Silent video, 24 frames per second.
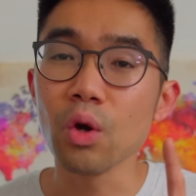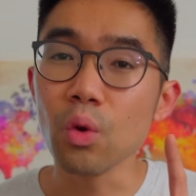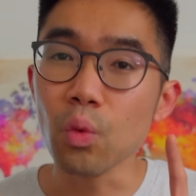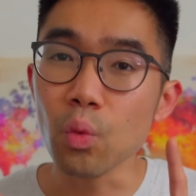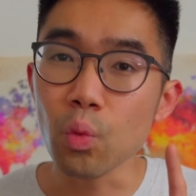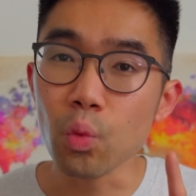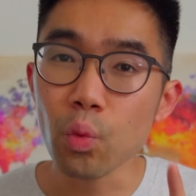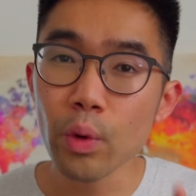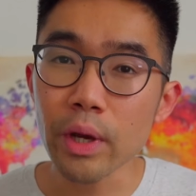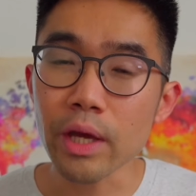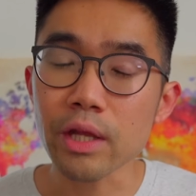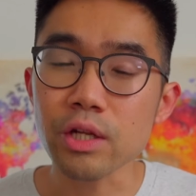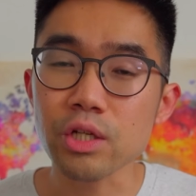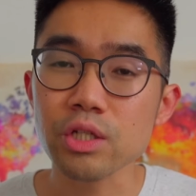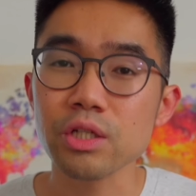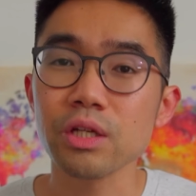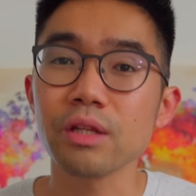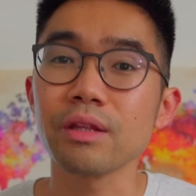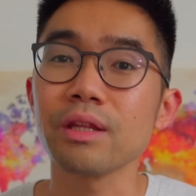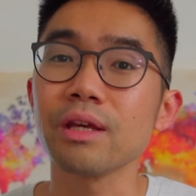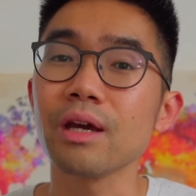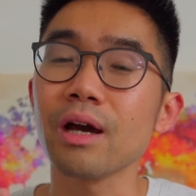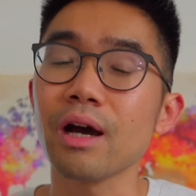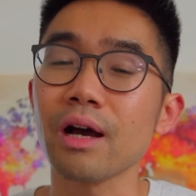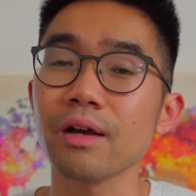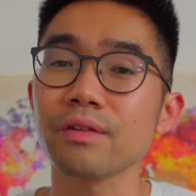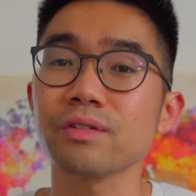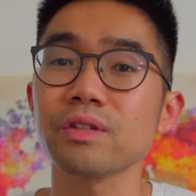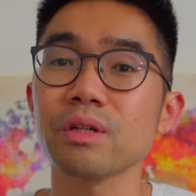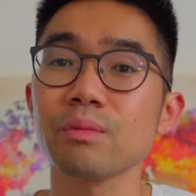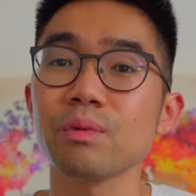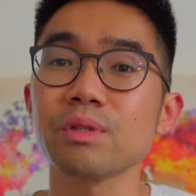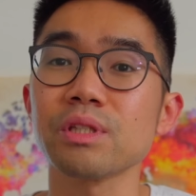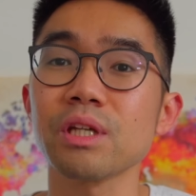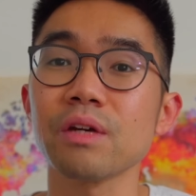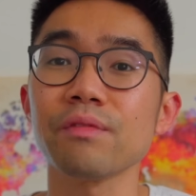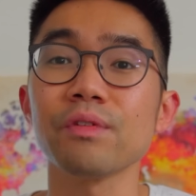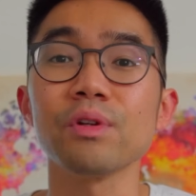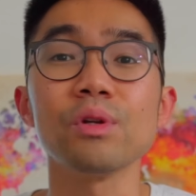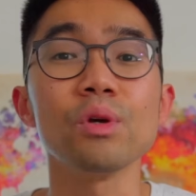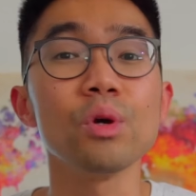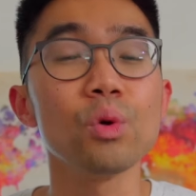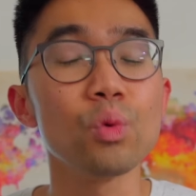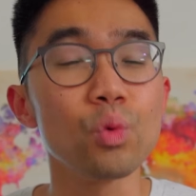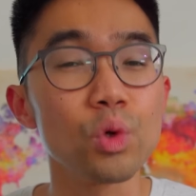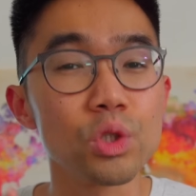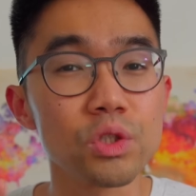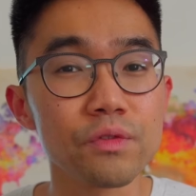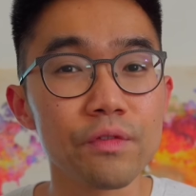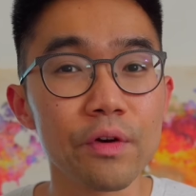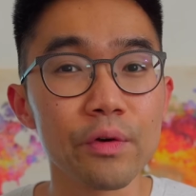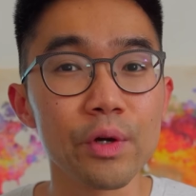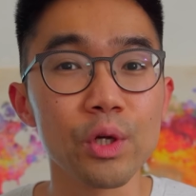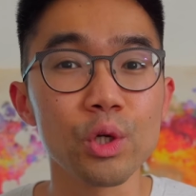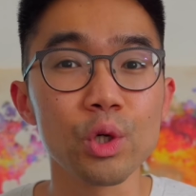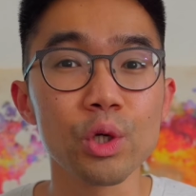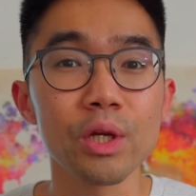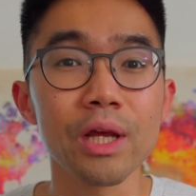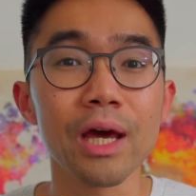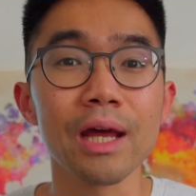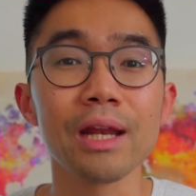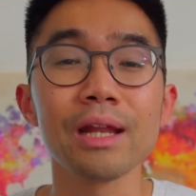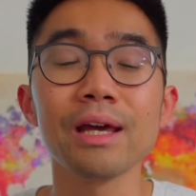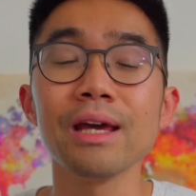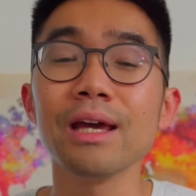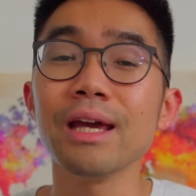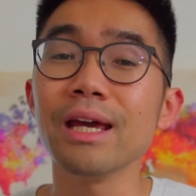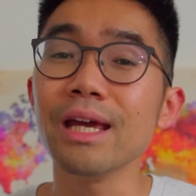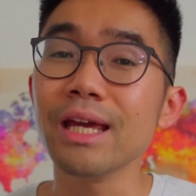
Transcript: which the Arcsaber 7 was very good at,